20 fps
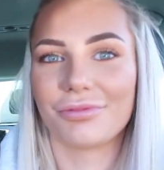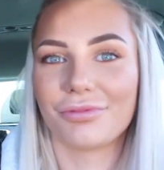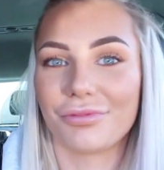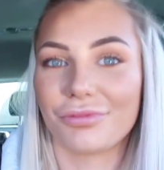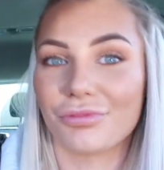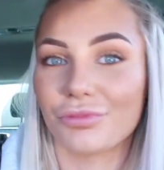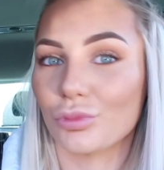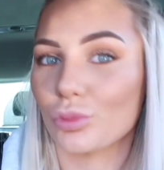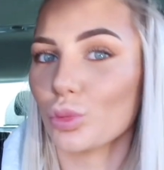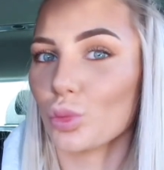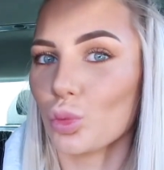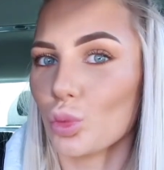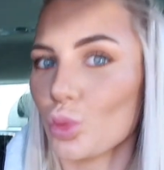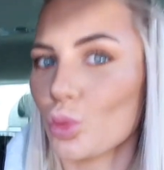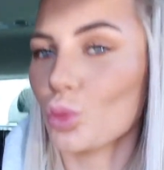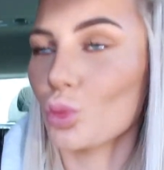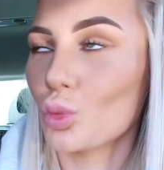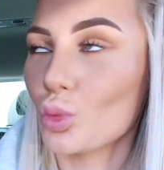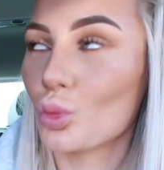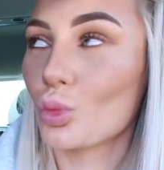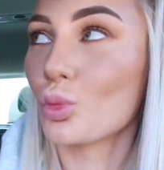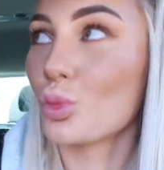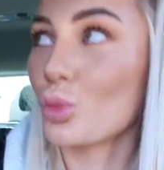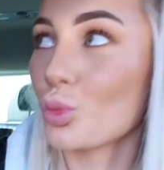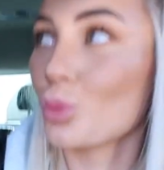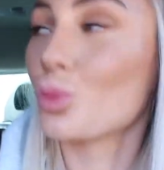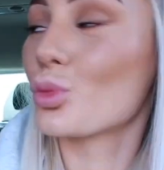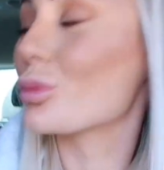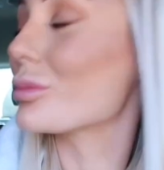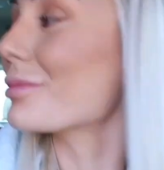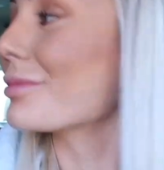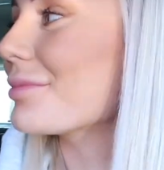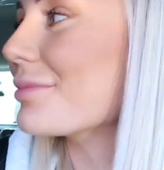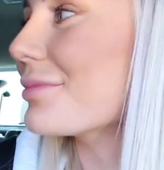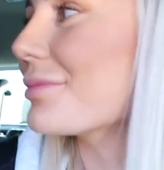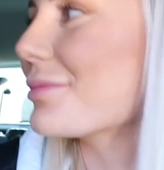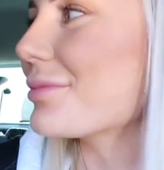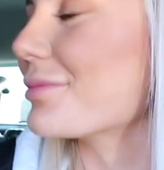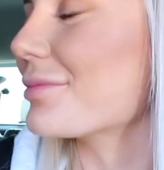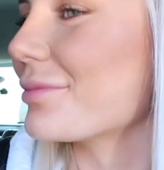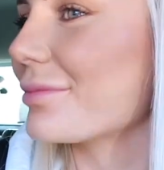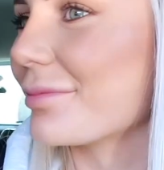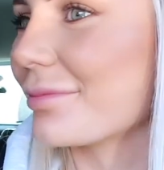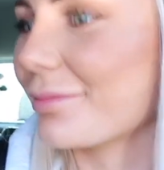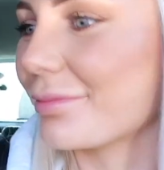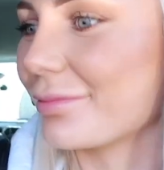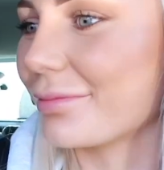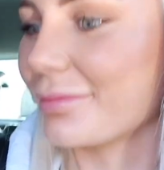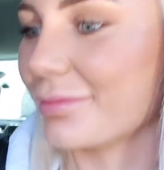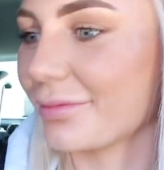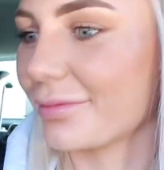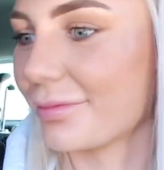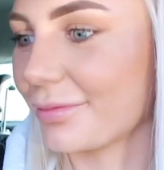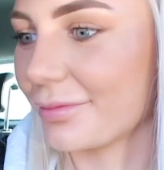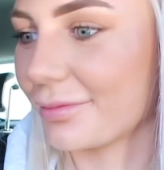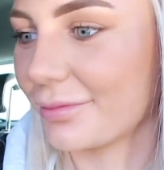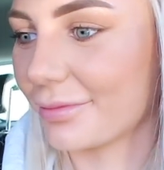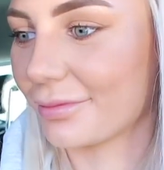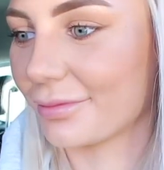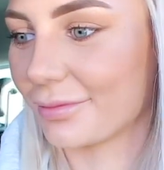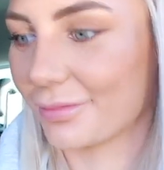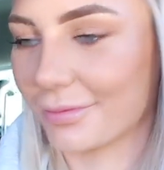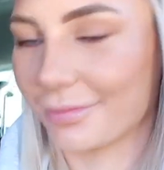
No, we're just uh time at 10 to 12, we're just holding